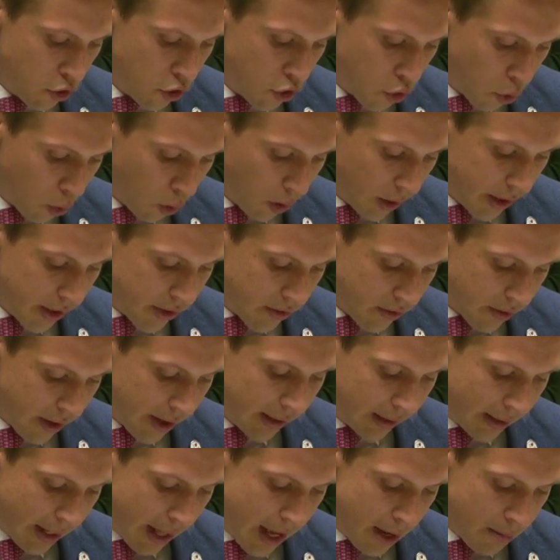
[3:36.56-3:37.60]
Surely
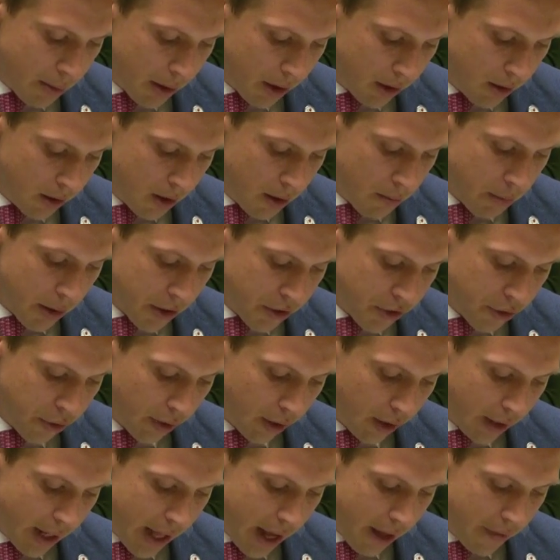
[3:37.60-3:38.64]
state Labor must
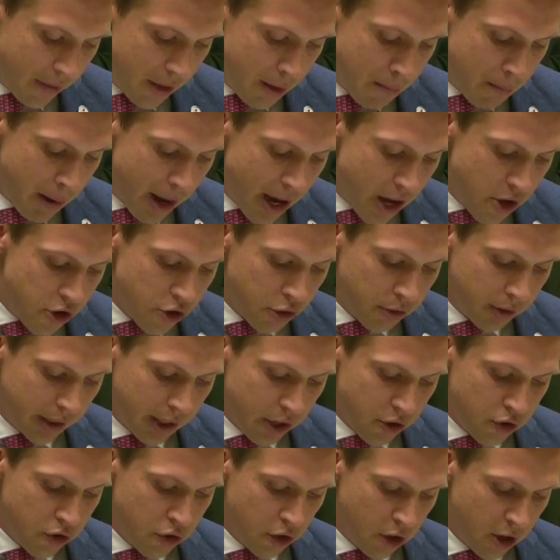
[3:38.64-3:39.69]
not allow their major
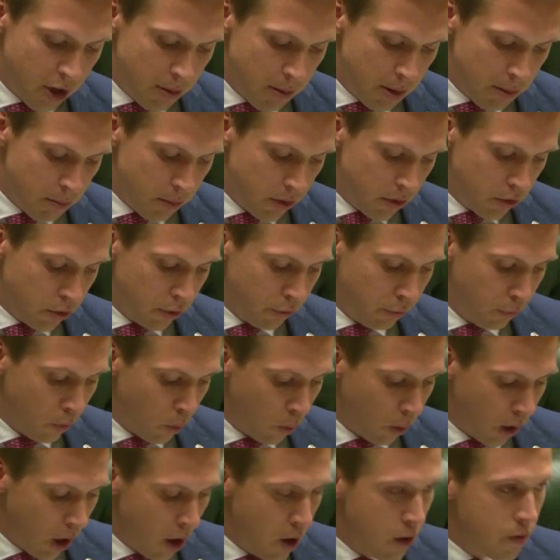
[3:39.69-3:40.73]
election commitment to
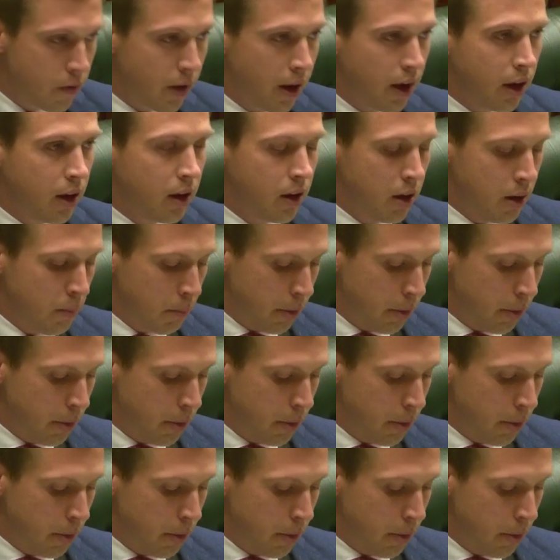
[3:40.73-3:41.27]
fall over